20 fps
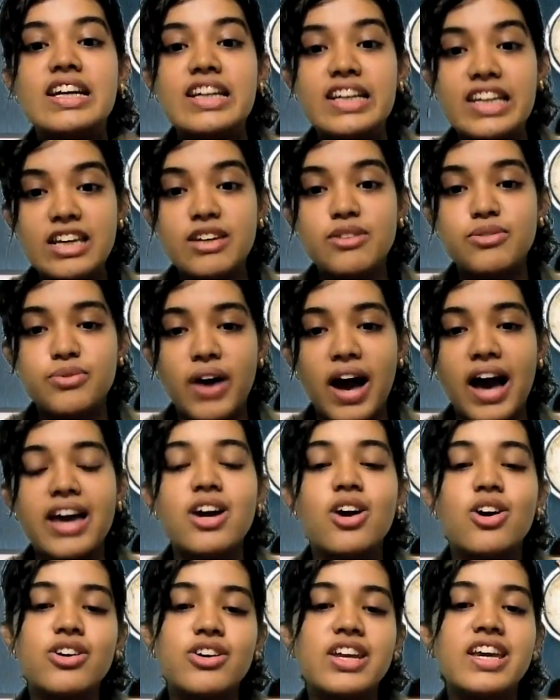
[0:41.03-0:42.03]
DeFi
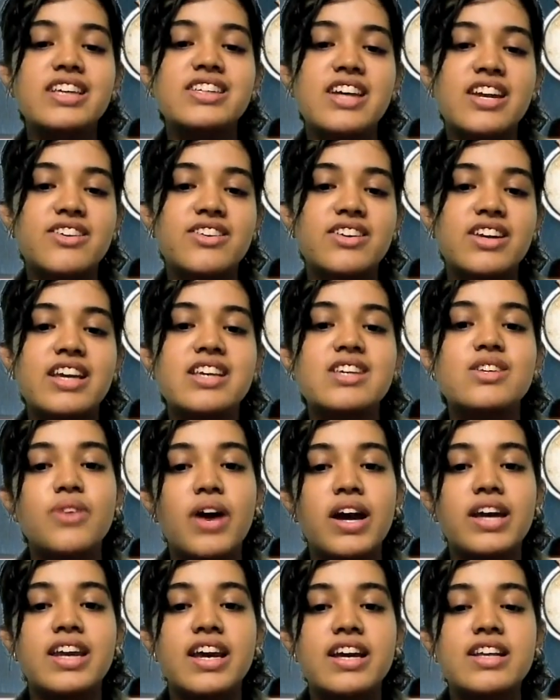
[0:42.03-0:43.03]
or decentralized
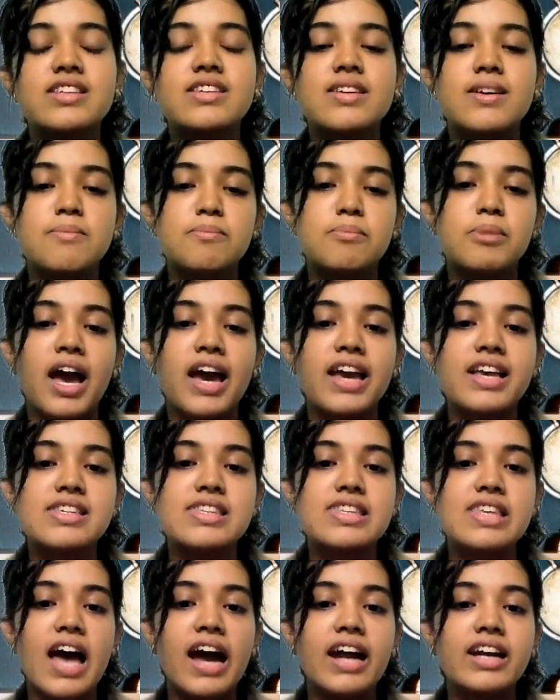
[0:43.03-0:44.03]
finance implies
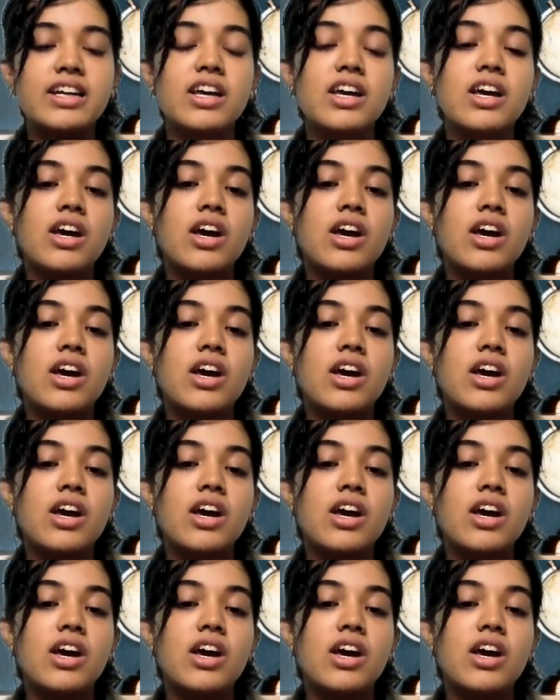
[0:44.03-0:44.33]
that